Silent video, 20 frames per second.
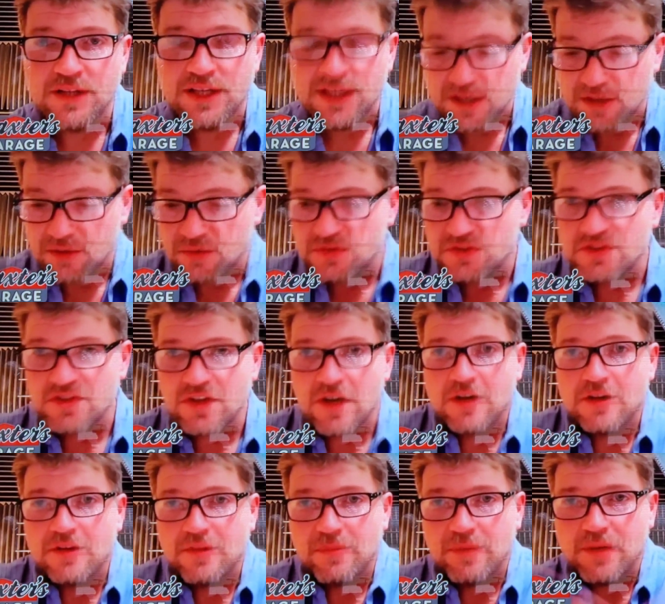it'll
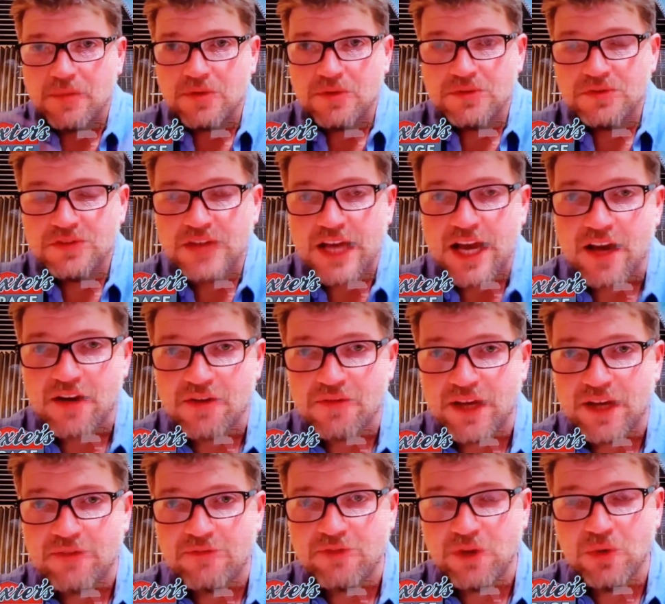suck the bubbles out of
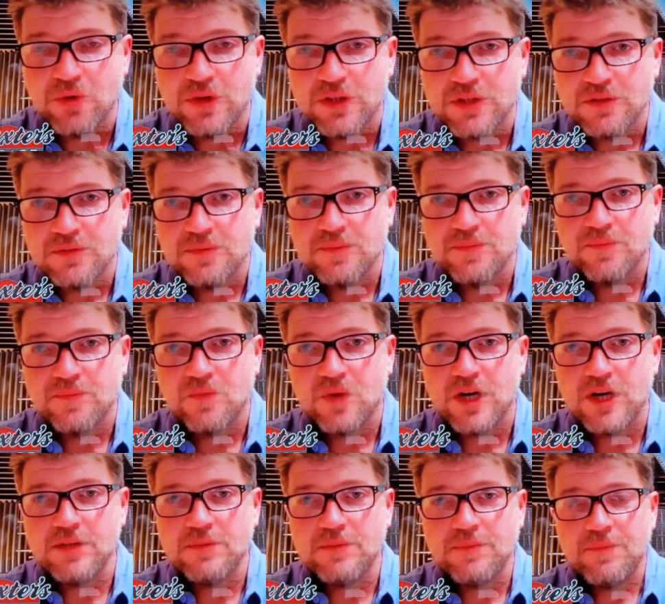that fluid,
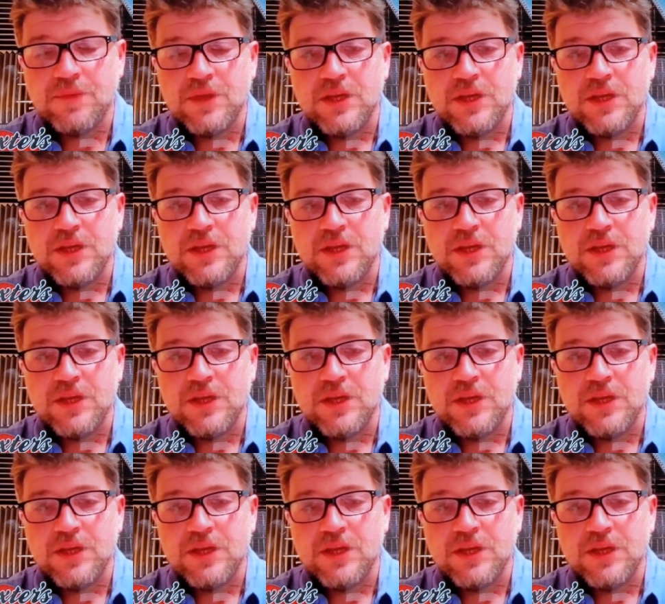right?